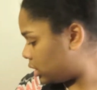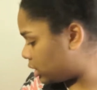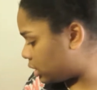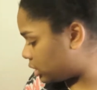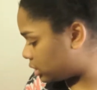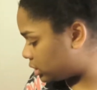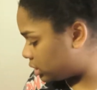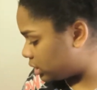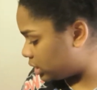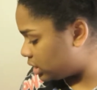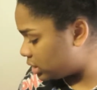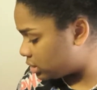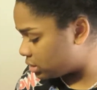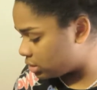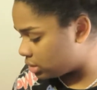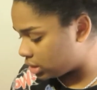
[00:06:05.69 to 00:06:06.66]
Because
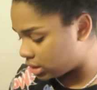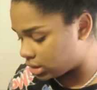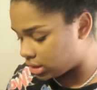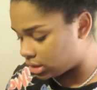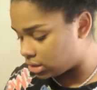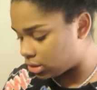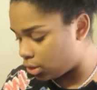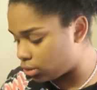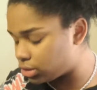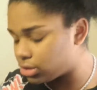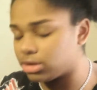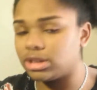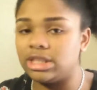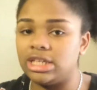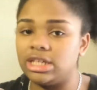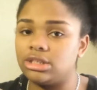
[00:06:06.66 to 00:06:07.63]
these are just
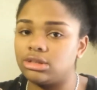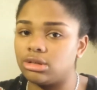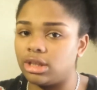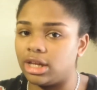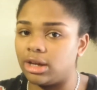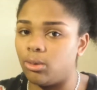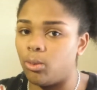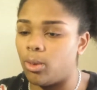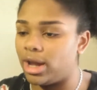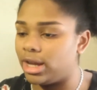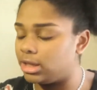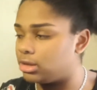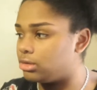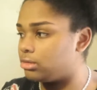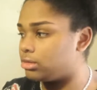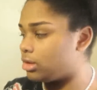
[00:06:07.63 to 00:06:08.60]
those. These are like way
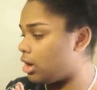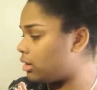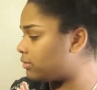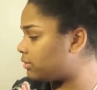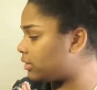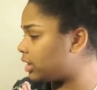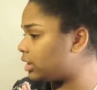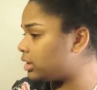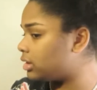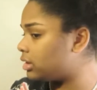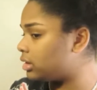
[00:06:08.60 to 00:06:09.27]
too soft. Like